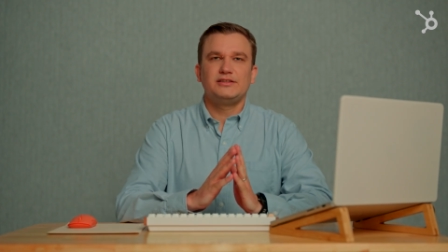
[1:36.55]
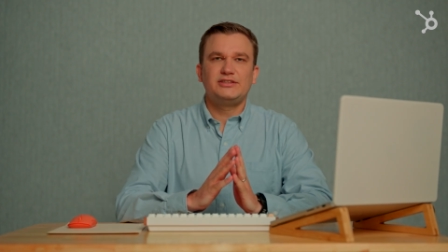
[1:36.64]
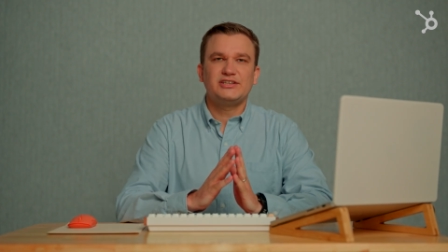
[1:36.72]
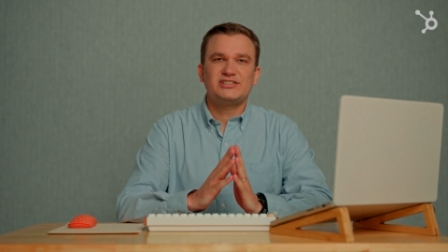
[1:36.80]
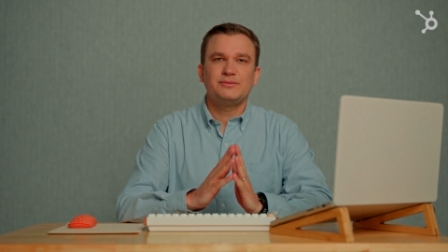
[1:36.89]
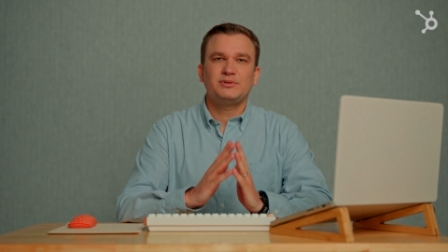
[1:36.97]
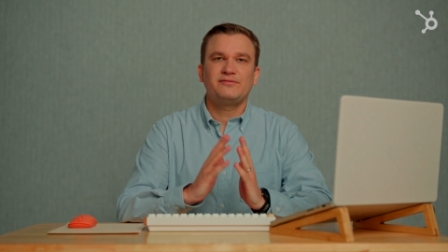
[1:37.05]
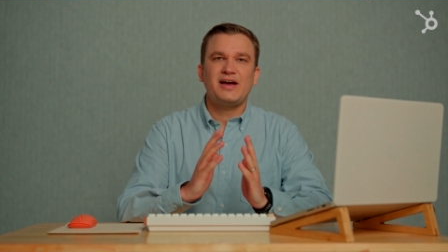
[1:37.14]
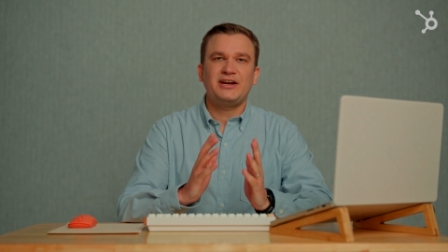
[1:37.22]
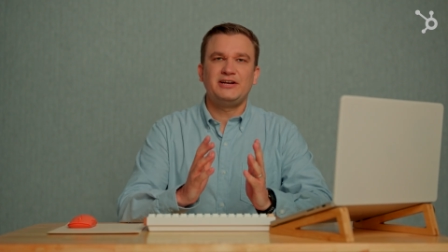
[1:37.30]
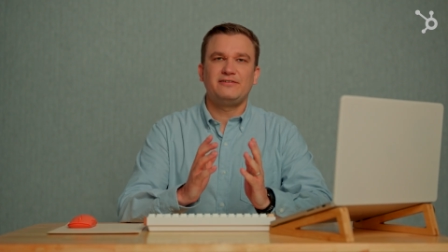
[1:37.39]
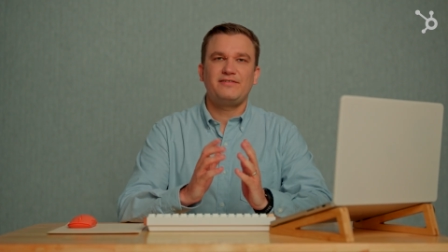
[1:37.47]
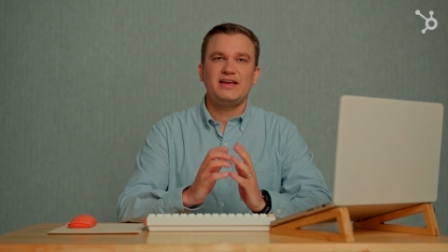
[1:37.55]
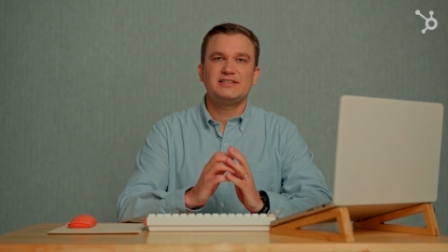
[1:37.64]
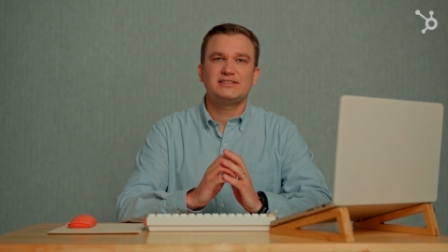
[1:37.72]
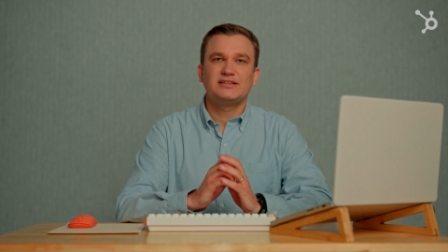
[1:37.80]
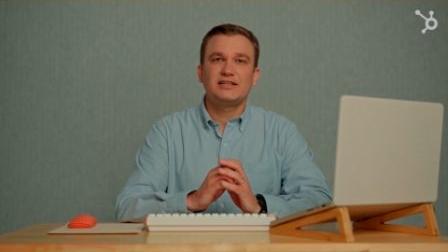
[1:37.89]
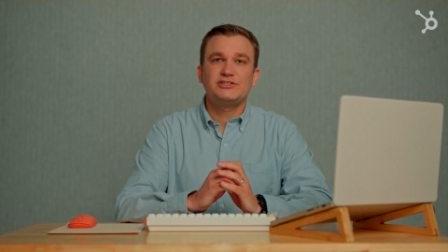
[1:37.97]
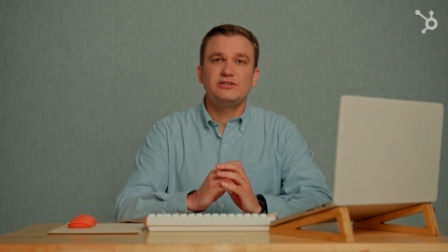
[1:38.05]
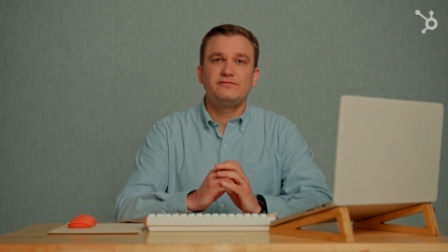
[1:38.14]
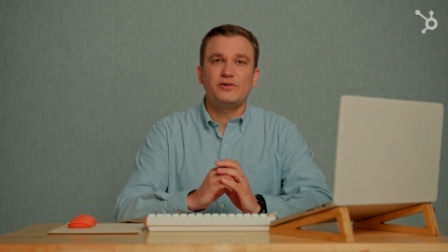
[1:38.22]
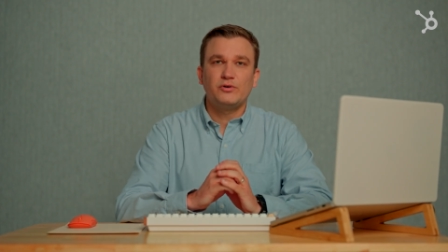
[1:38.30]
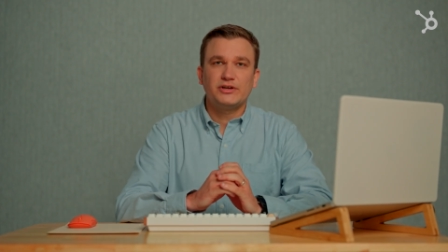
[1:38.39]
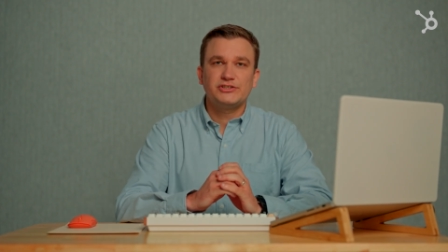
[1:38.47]
This simplified interface lets you
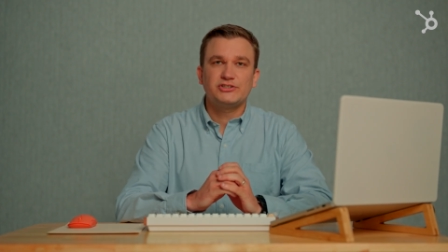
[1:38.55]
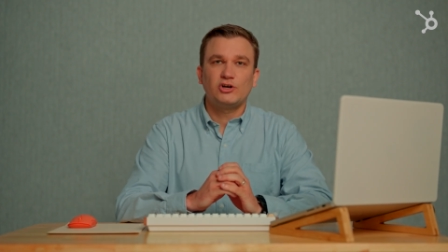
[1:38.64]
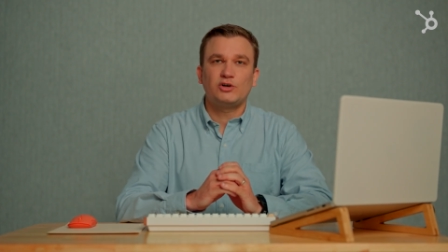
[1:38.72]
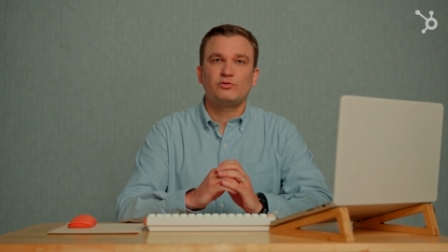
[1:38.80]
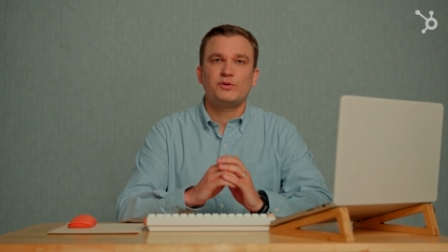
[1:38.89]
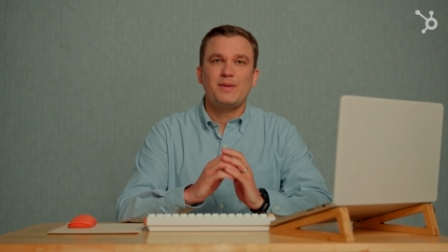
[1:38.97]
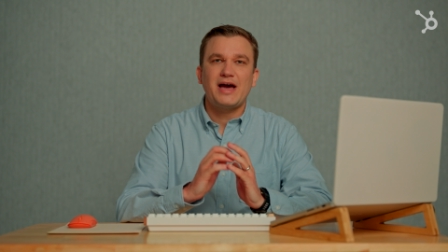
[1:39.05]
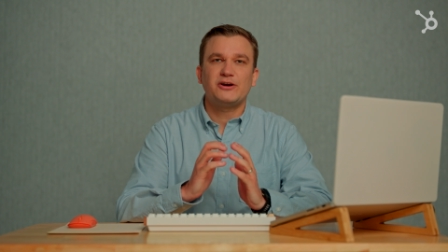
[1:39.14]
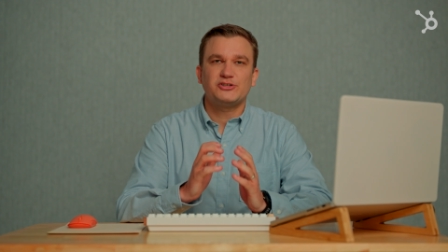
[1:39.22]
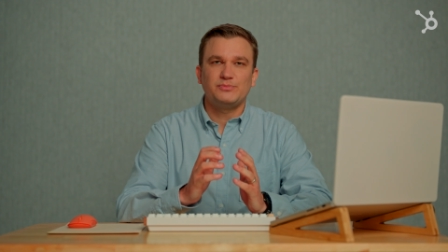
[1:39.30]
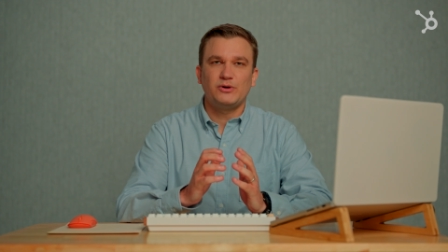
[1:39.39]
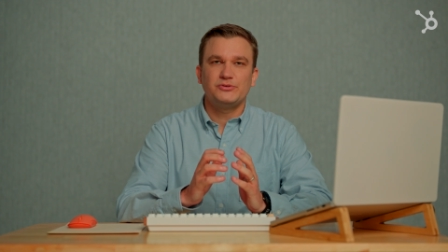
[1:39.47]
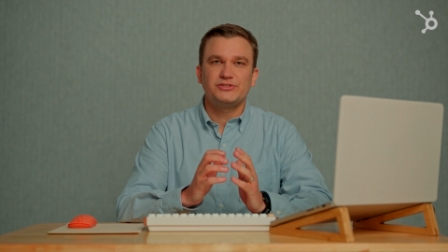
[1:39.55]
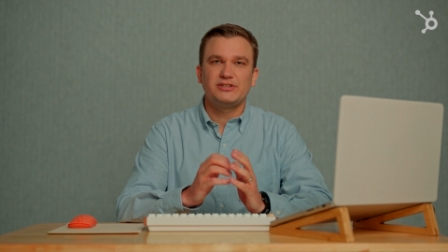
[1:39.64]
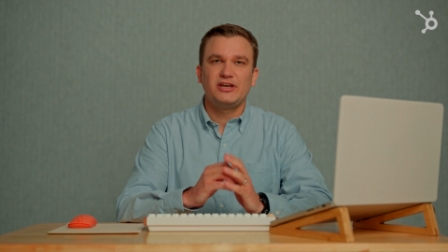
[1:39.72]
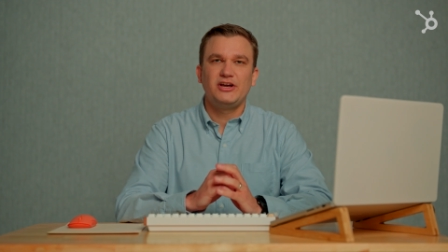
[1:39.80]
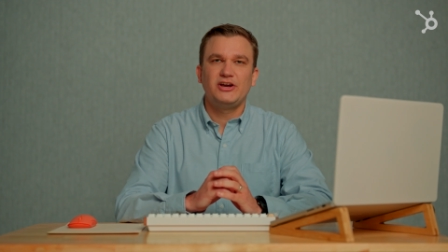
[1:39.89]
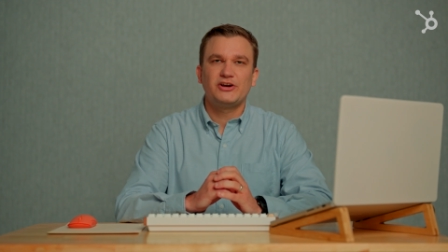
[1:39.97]
focus on what matters most,